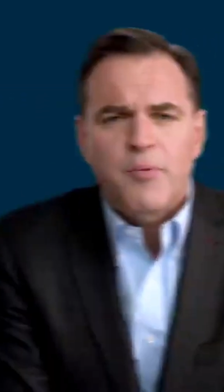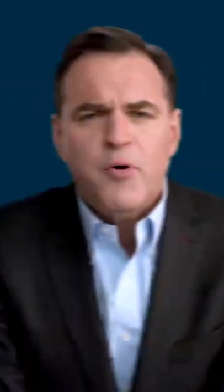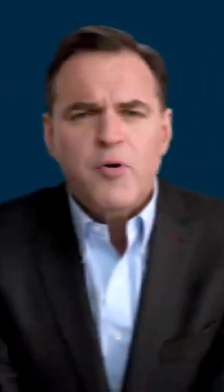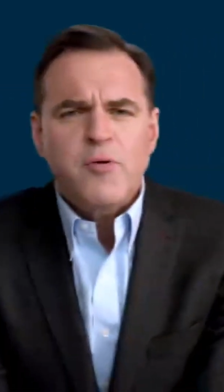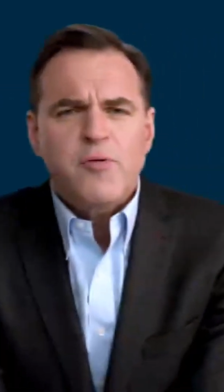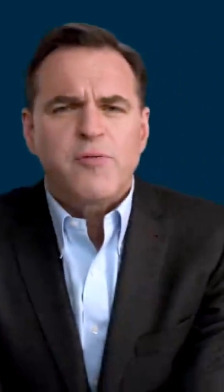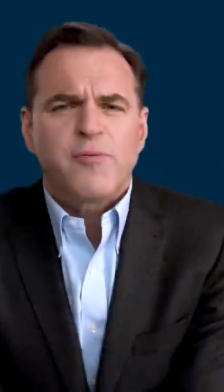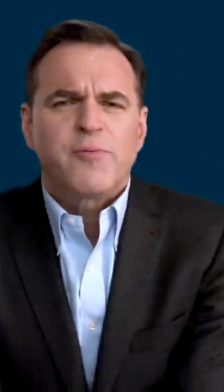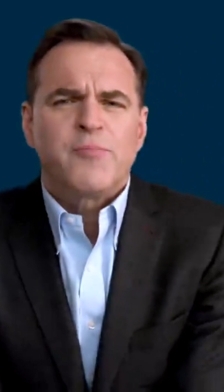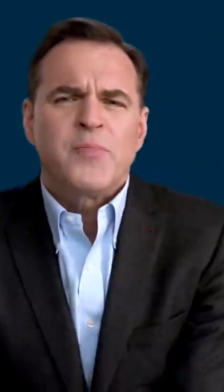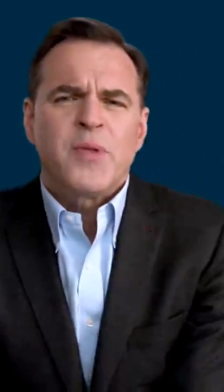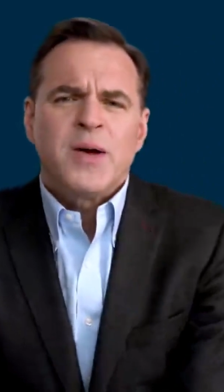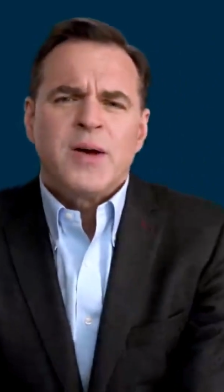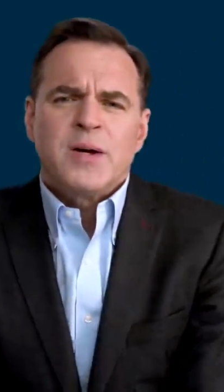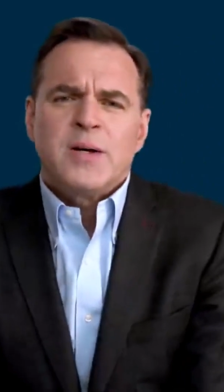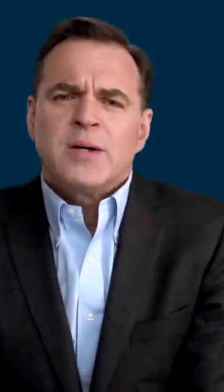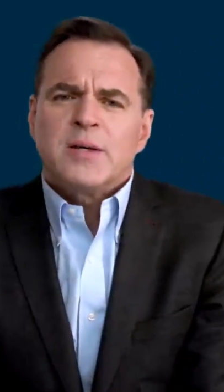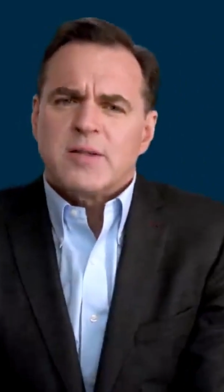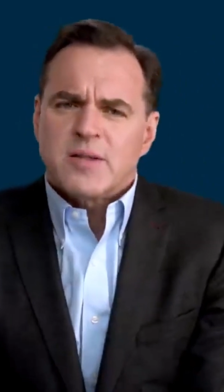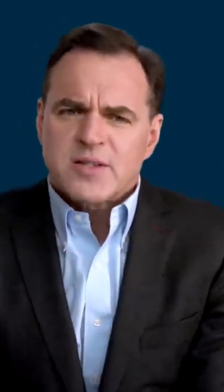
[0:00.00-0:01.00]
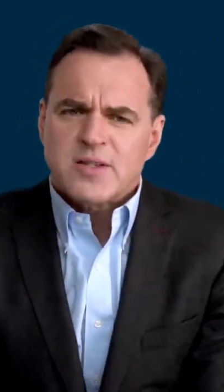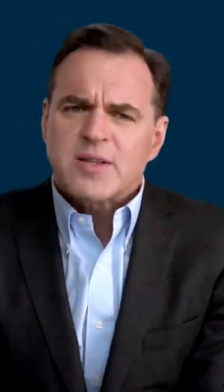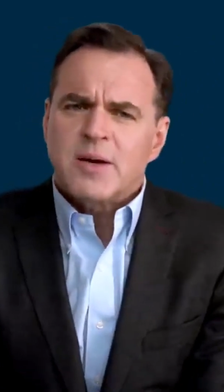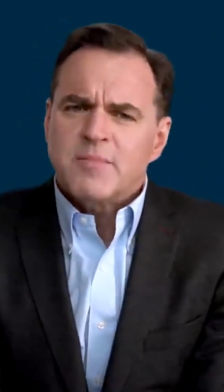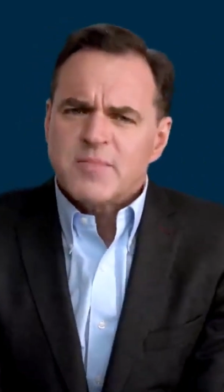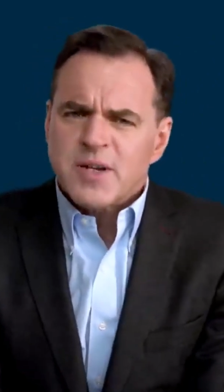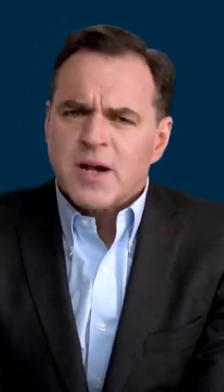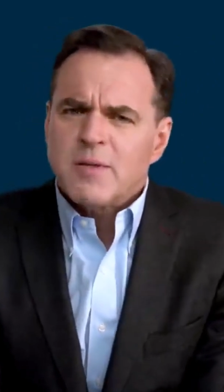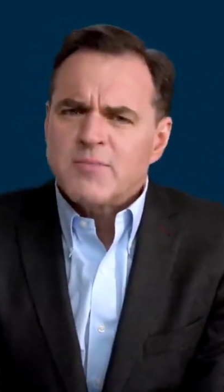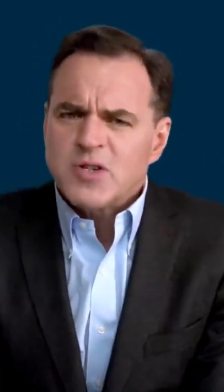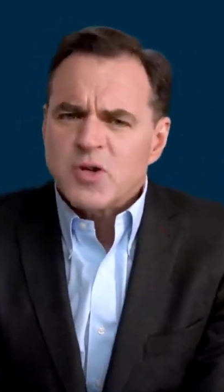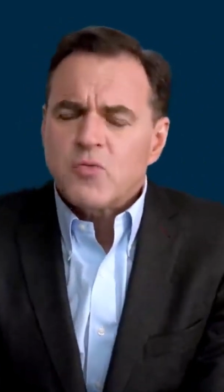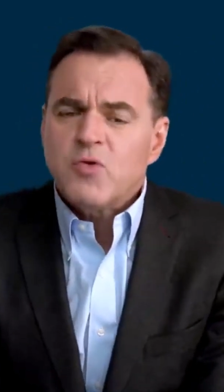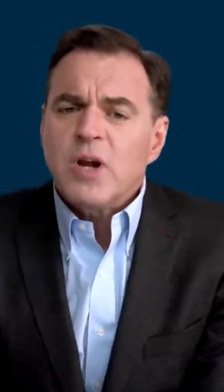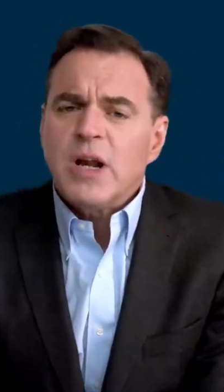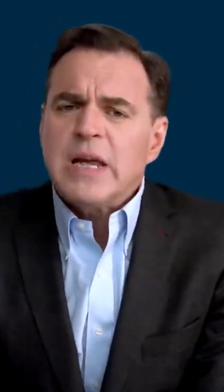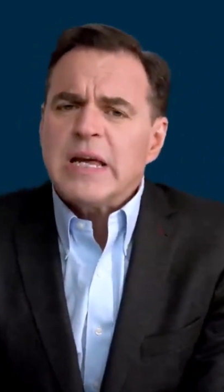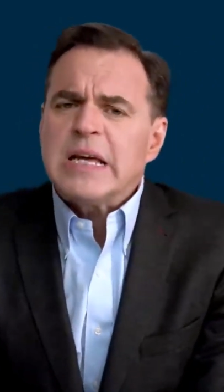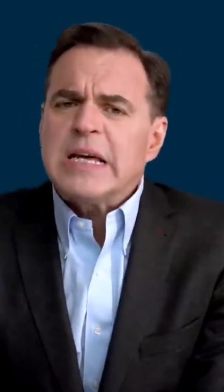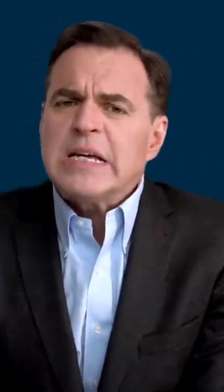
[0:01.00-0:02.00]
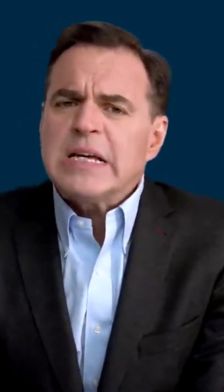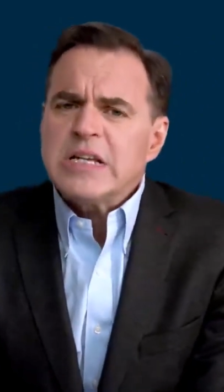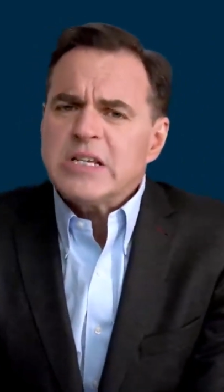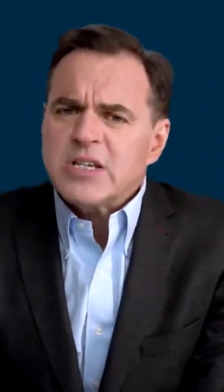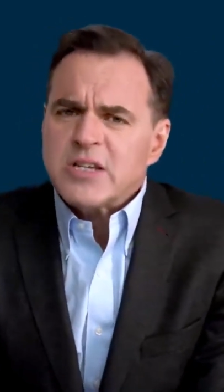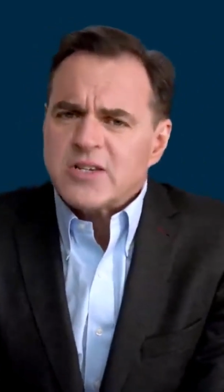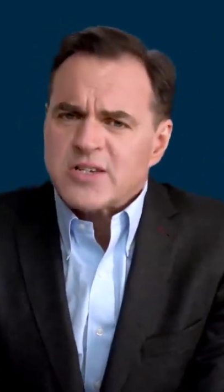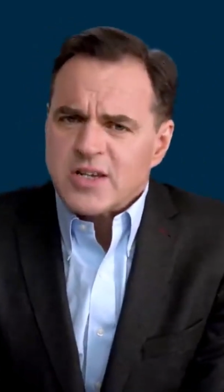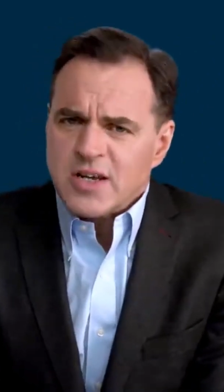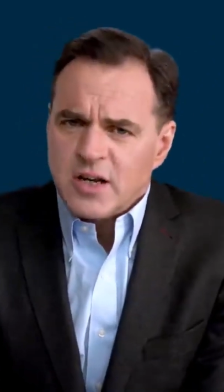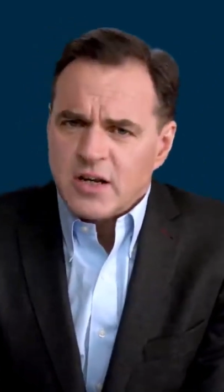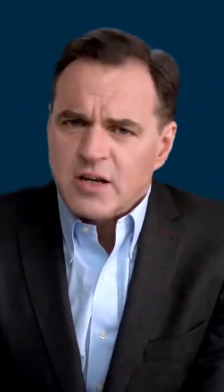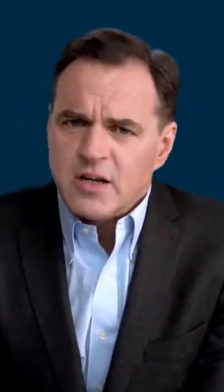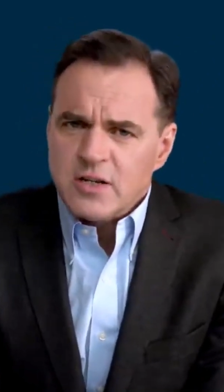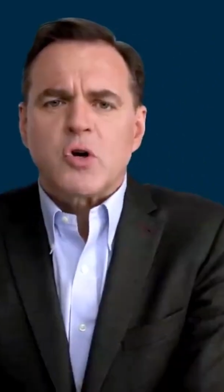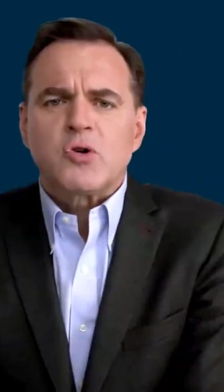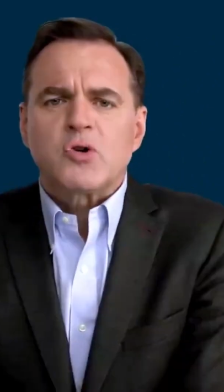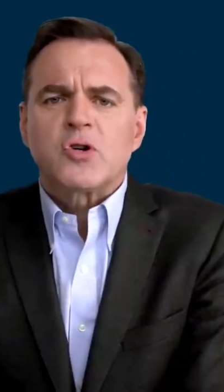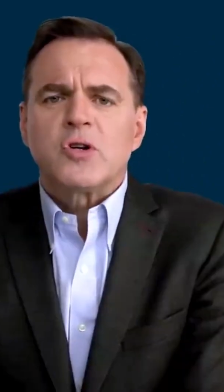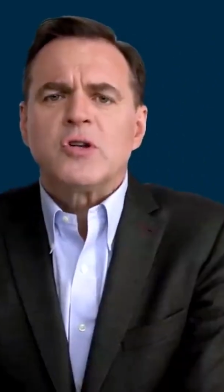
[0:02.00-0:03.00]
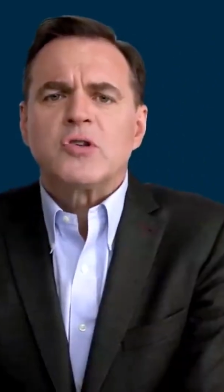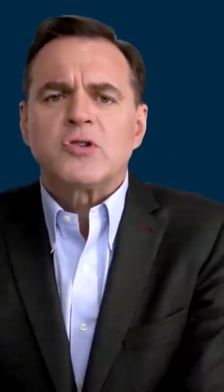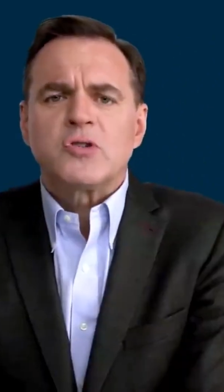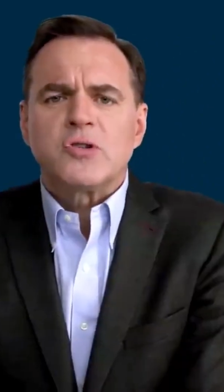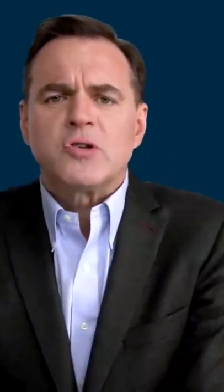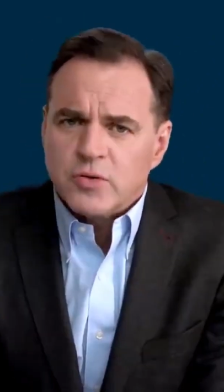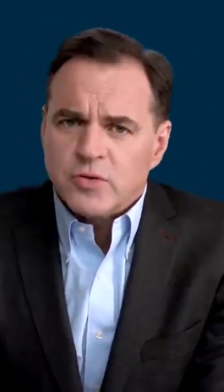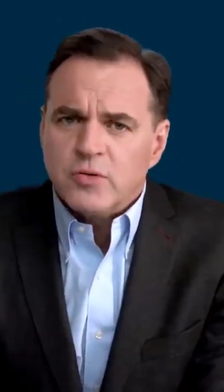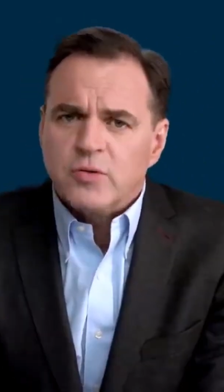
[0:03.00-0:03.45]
proof that sometimes it really is a single socialist